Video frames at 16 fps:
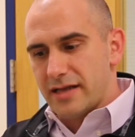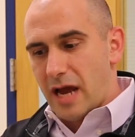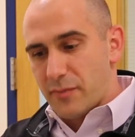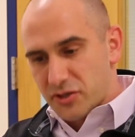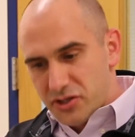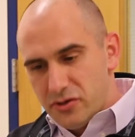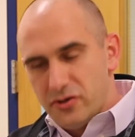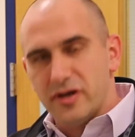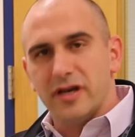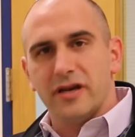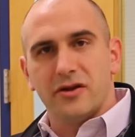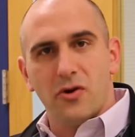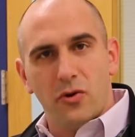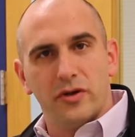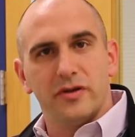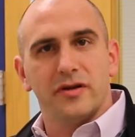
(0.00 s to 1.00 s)
opportunity to
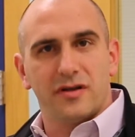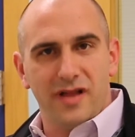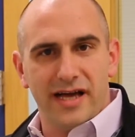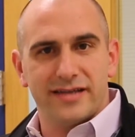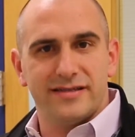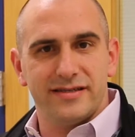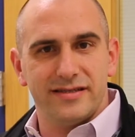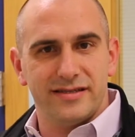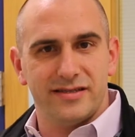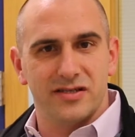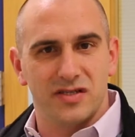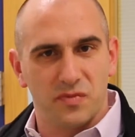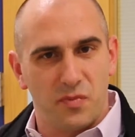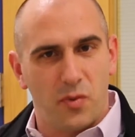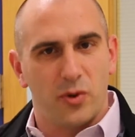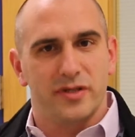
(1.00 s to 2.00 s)
go in the classes to
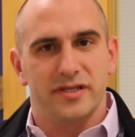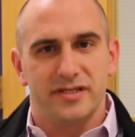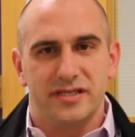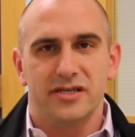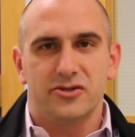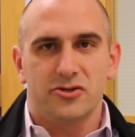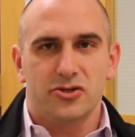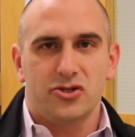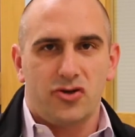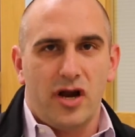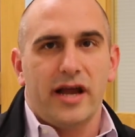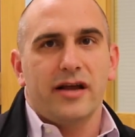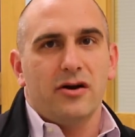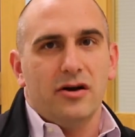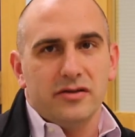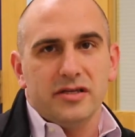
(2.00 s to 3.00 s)
support these teachers
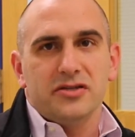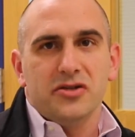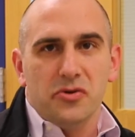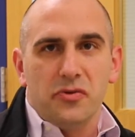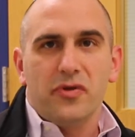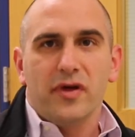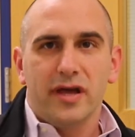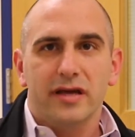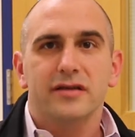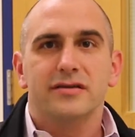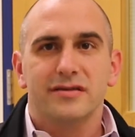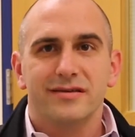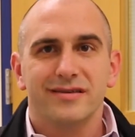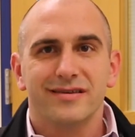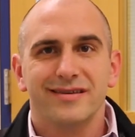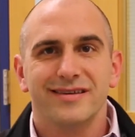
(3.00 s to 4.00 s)
trying all these new things.